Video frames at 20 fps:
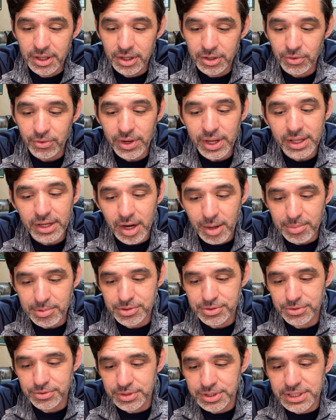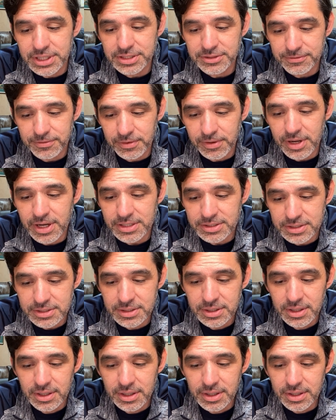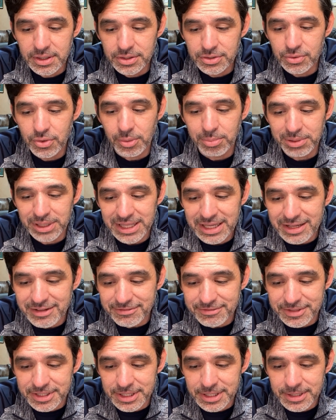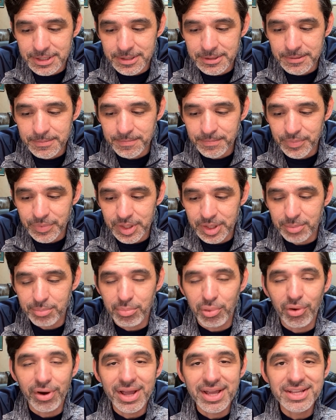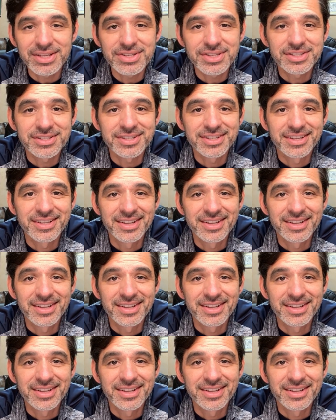Create opportunities for us to uplift, embrace,